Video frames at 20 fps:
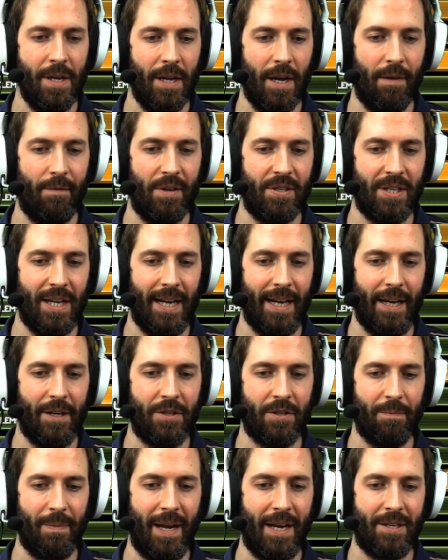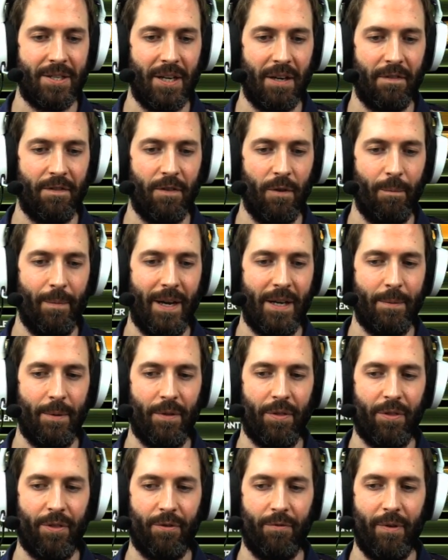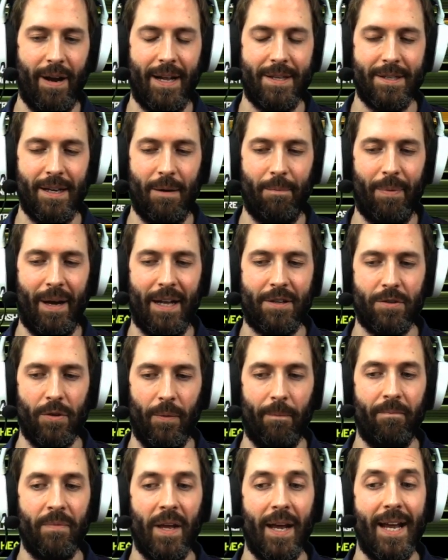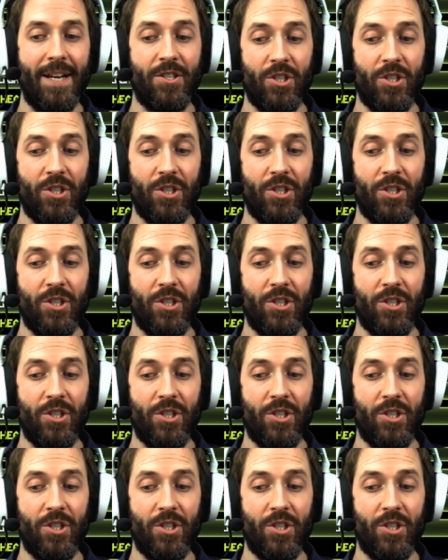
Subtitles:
and resilience makes it a formidable threat in battle. It